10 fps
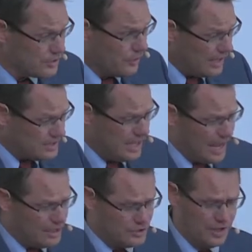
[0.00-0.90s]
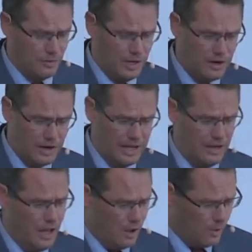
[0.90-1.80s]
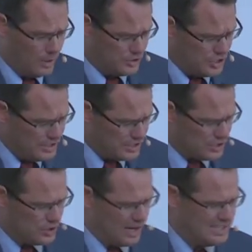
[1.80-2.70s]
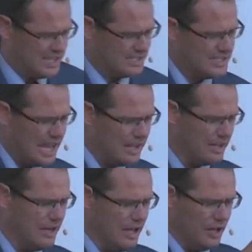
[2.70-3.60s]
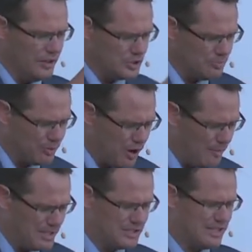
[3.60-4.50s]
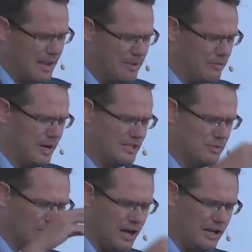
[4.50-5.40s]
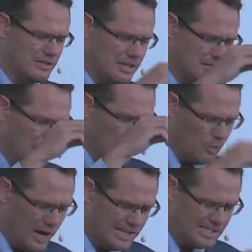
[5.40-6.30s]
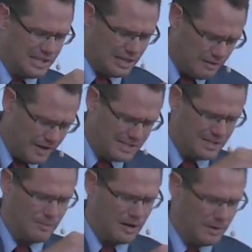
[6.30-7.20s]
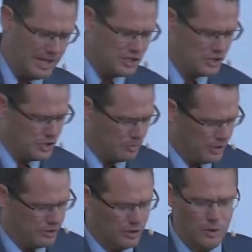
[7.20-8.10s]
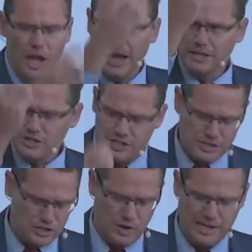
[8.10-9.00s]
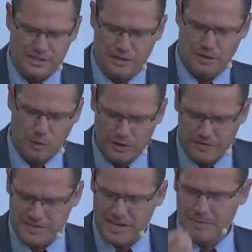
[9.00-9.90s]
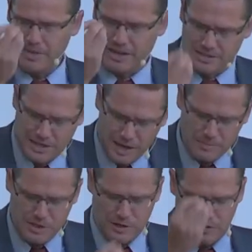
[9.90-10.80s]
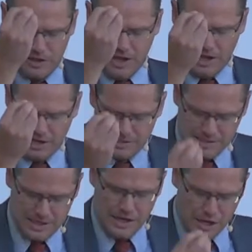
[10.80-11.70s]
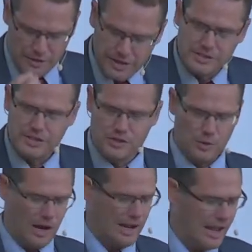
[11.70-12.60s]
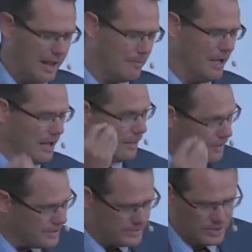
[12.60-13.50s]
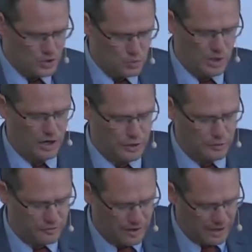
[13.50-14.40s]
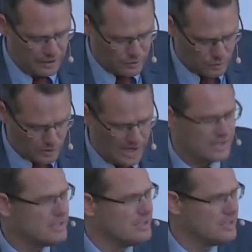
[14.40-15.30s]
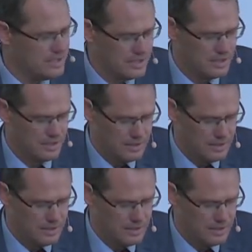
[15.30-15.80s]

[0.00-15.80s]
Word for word: And so that's the age that we are in, where Jesus Christ has taken this promised Sabbath rest, where God says, Rest and invest in my relationship with you. And Jesus Christ, the Lord of the Sabbath, has come to earth and has said, This is who I am. This is where you find rest.